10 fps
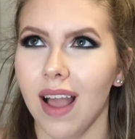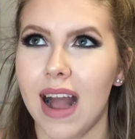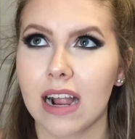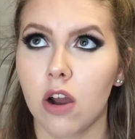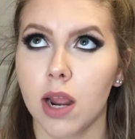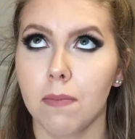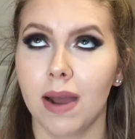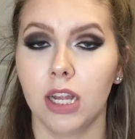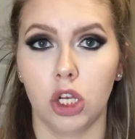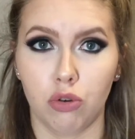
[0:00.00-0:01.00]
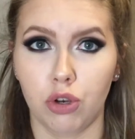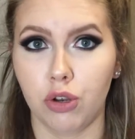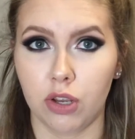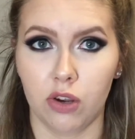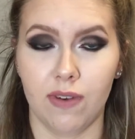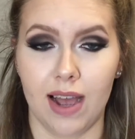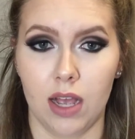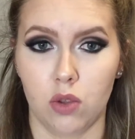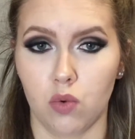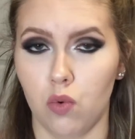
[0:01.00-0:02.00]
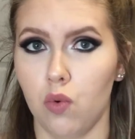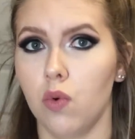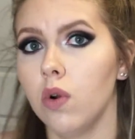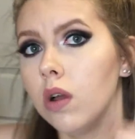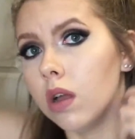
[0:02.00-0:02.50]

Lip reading: I got it my junior year of high school.